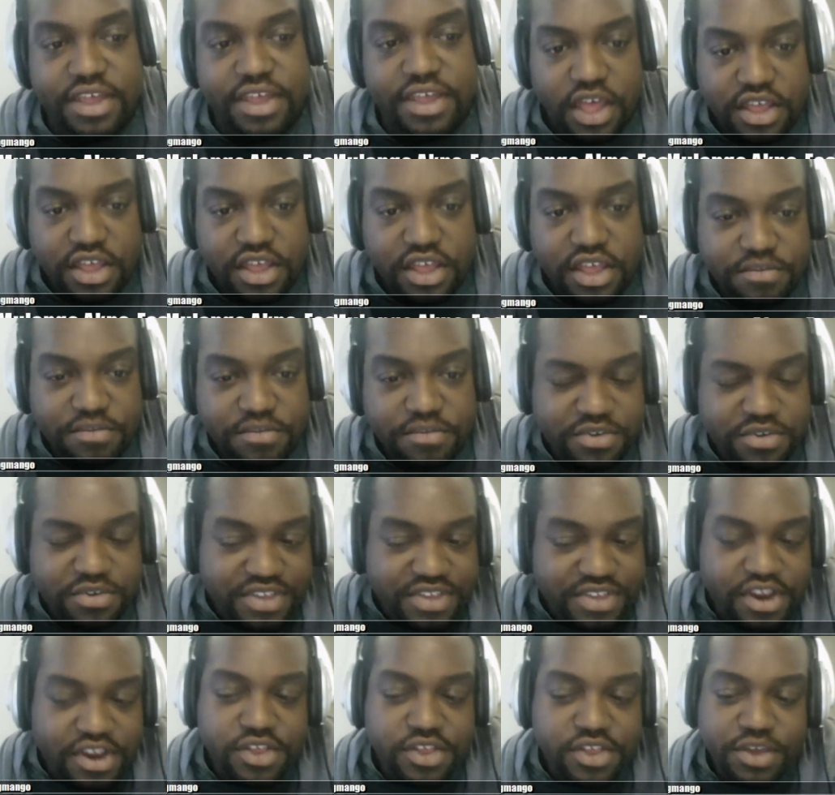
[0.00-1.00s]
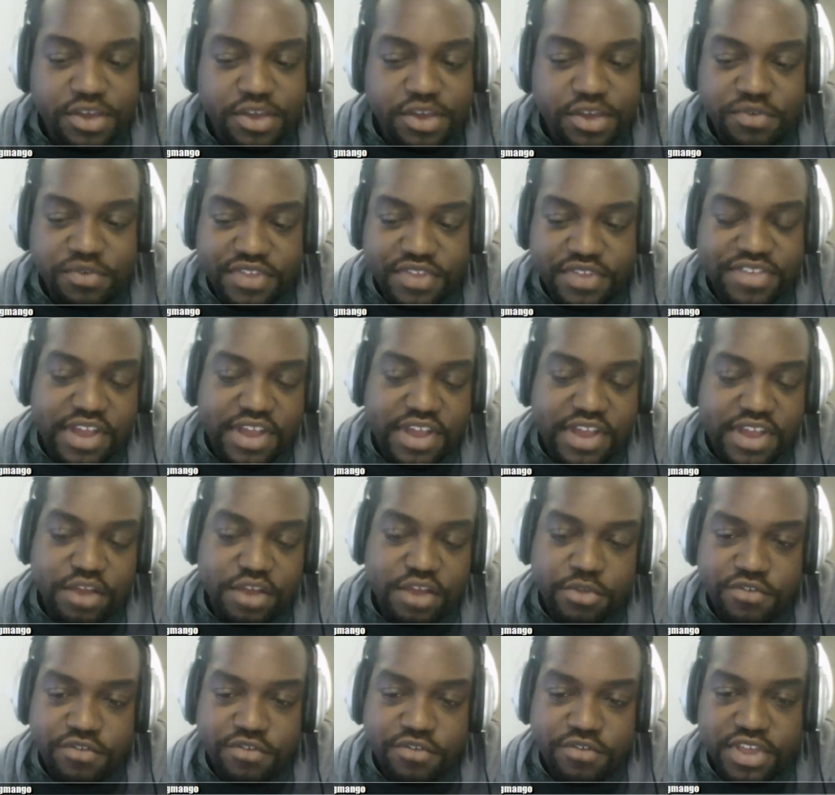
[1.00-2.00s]
particularly with these kind of
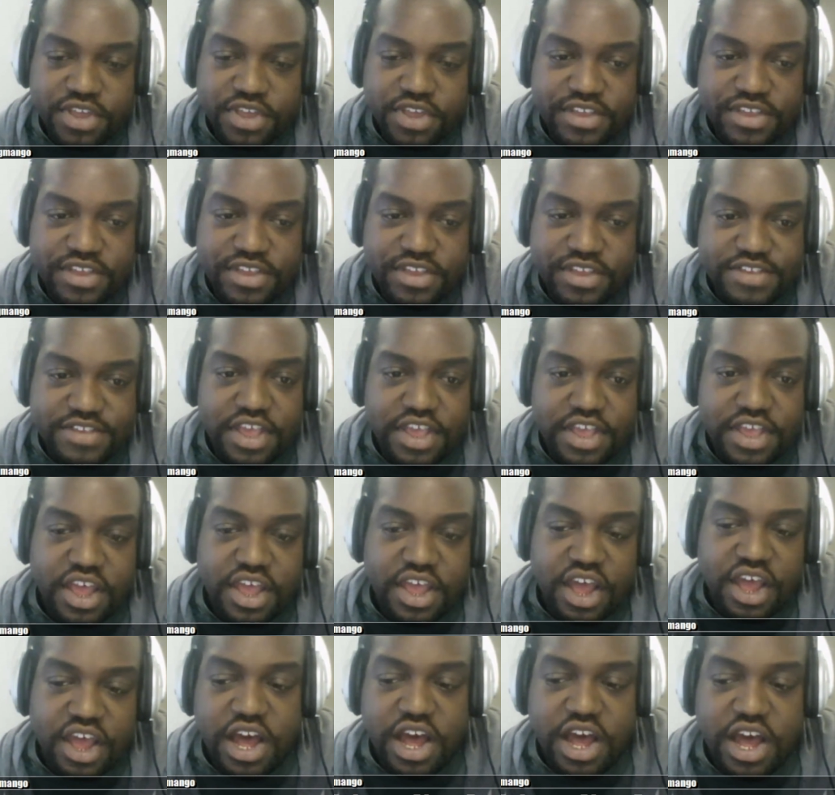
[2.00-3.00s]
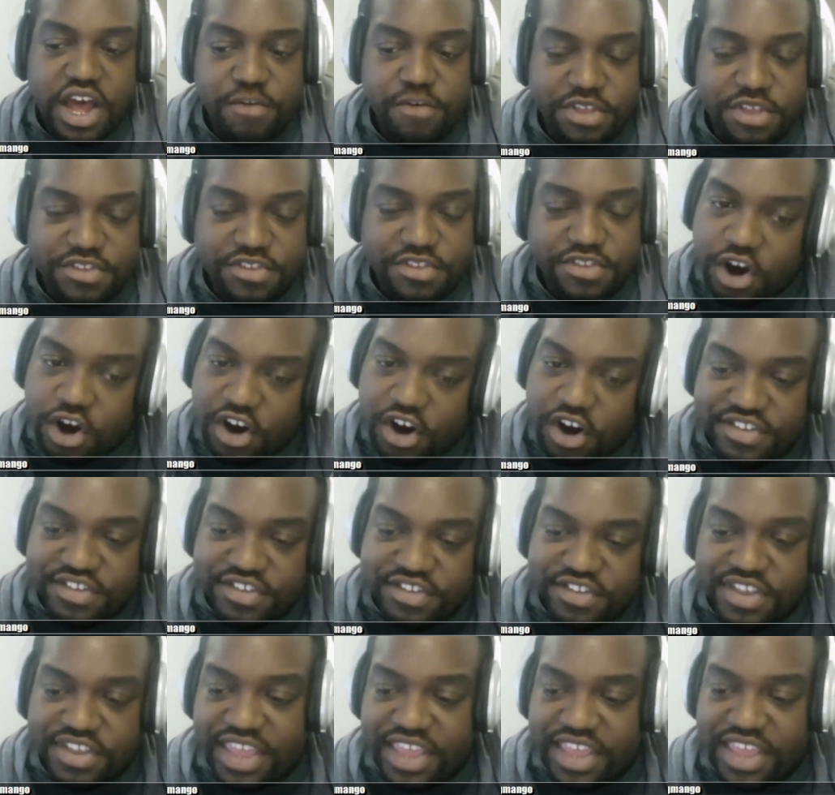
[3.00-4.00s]
movies, um, it's hard to get
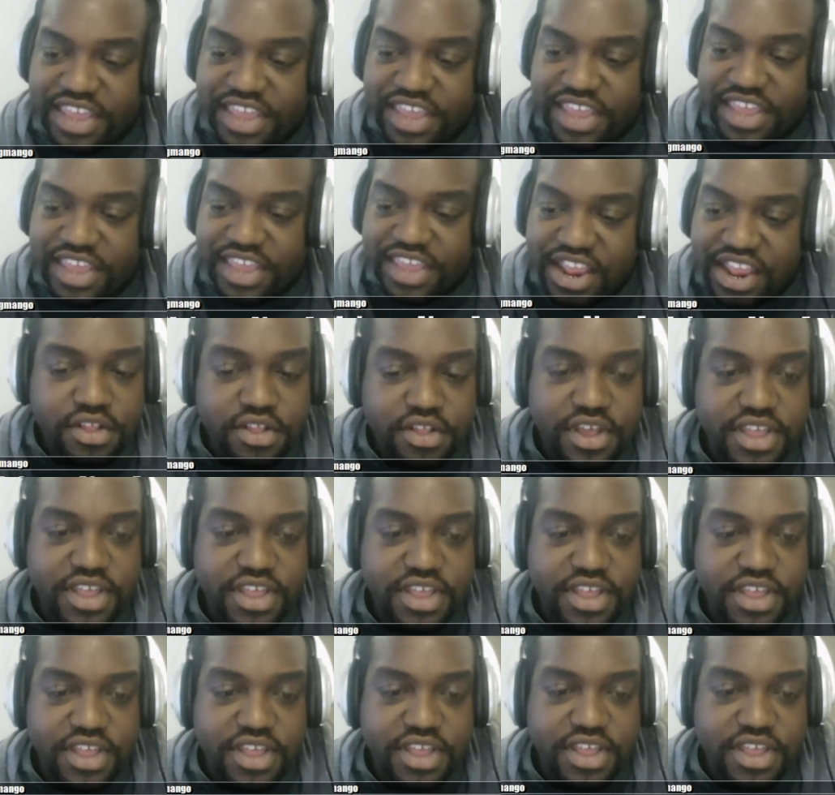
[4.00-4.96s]
a character like that.